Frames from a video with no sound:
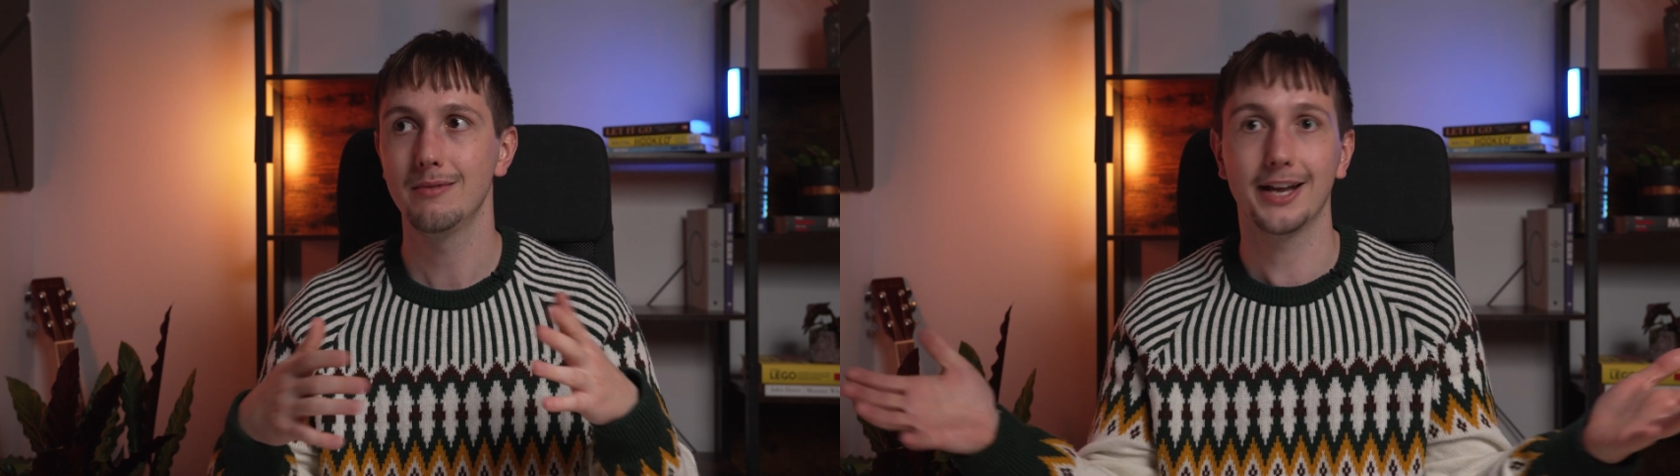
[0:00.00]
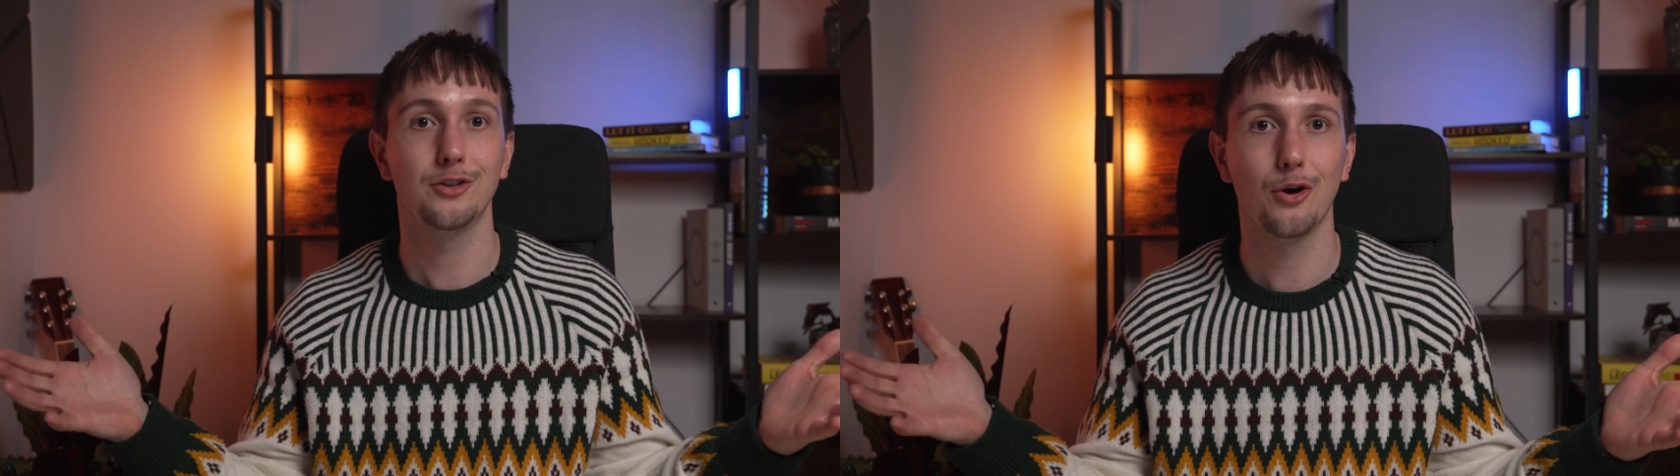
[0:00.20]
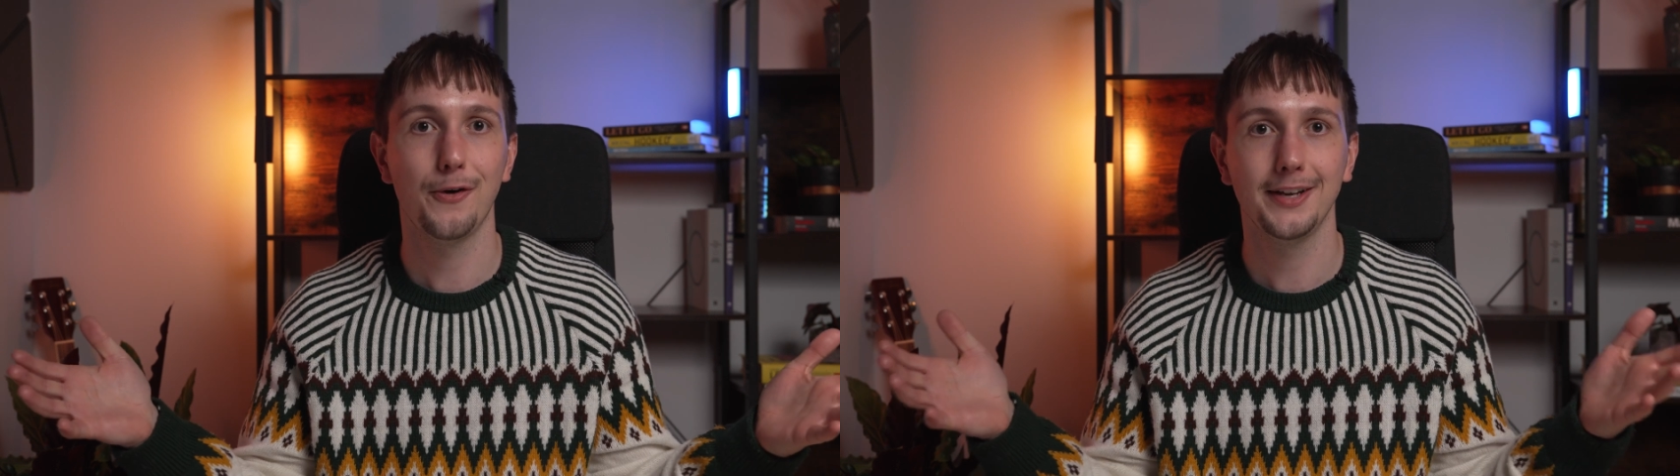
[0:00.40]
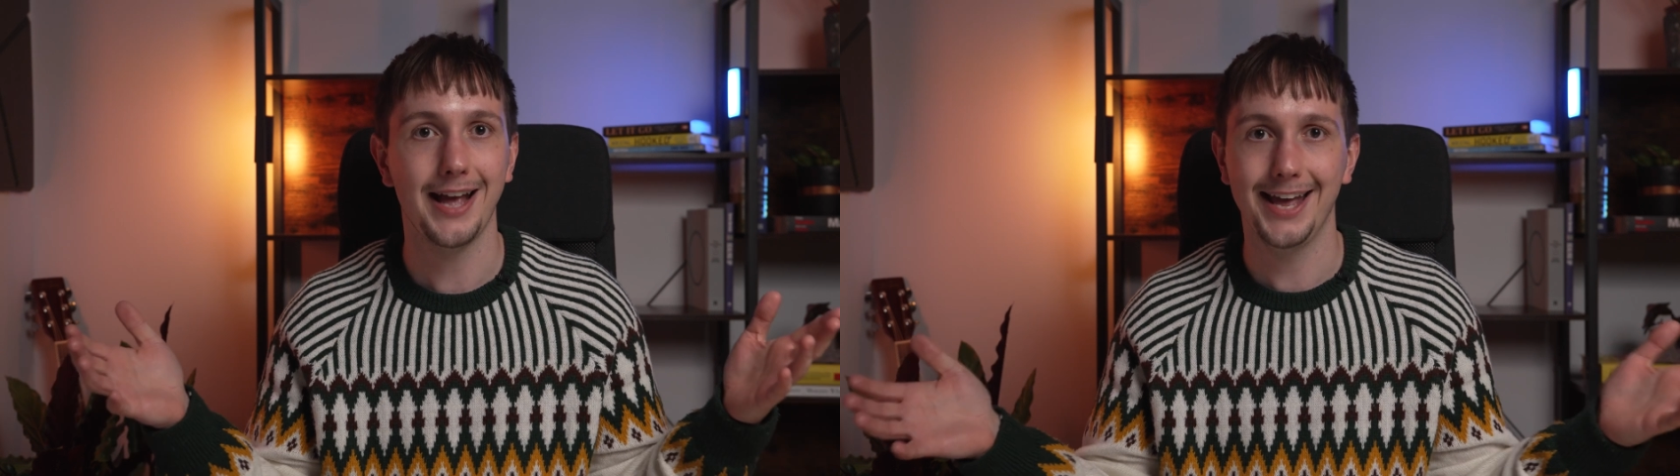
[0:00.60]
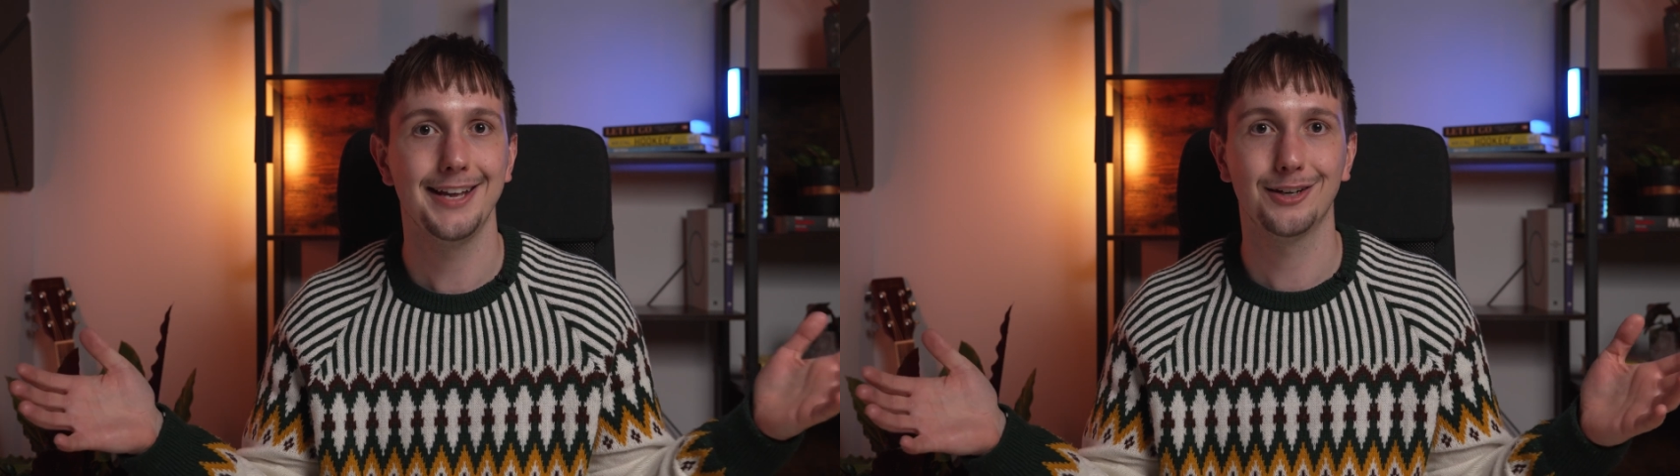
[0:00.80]

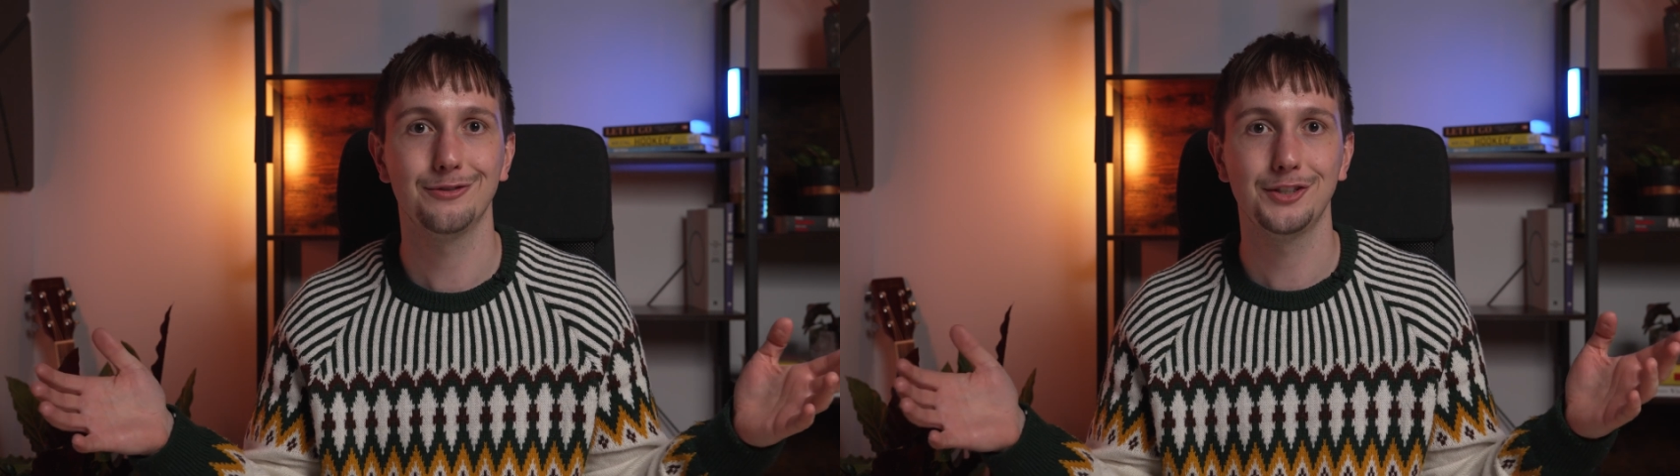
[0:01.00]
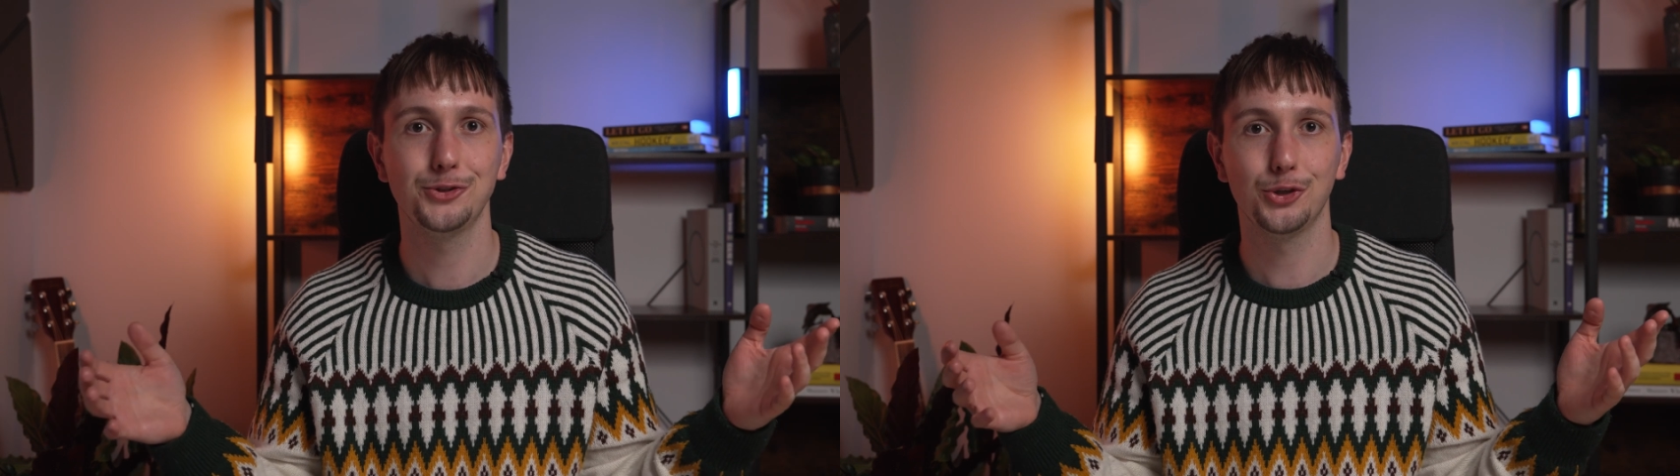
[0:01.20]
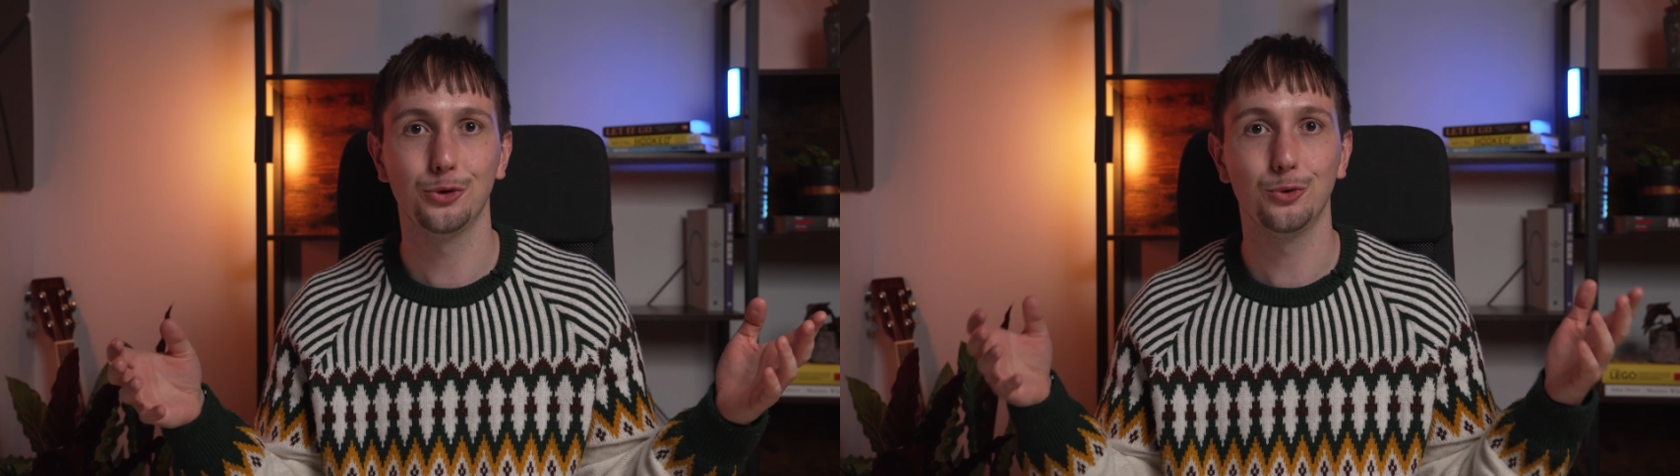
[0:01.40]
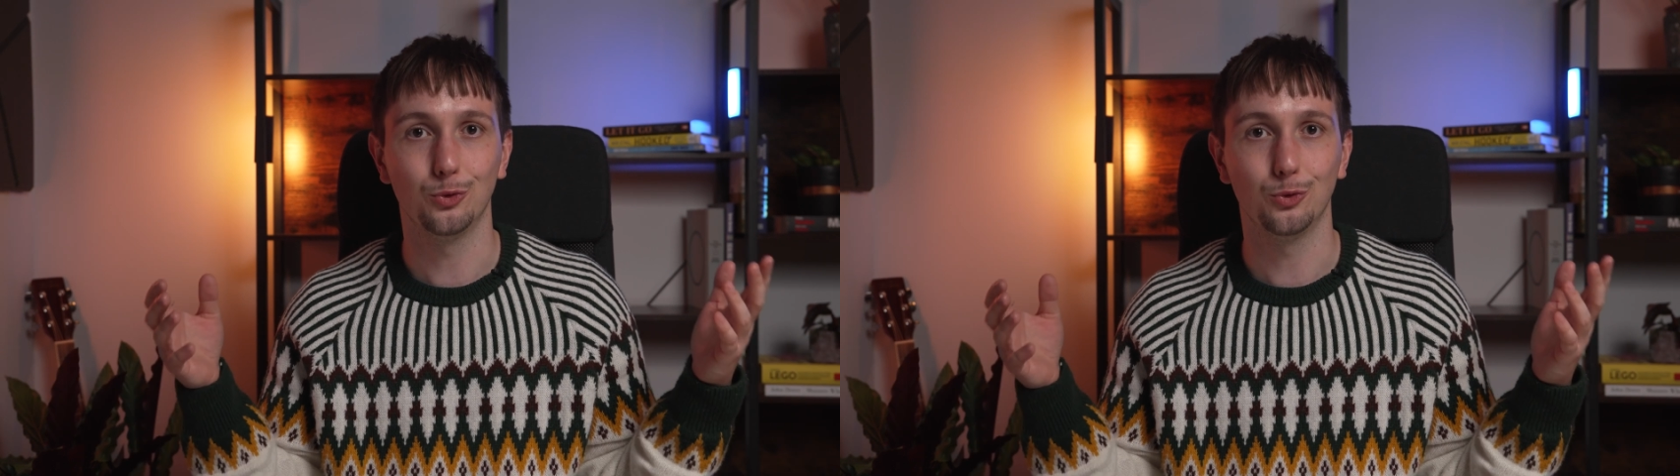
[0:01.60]
ignoring any conventional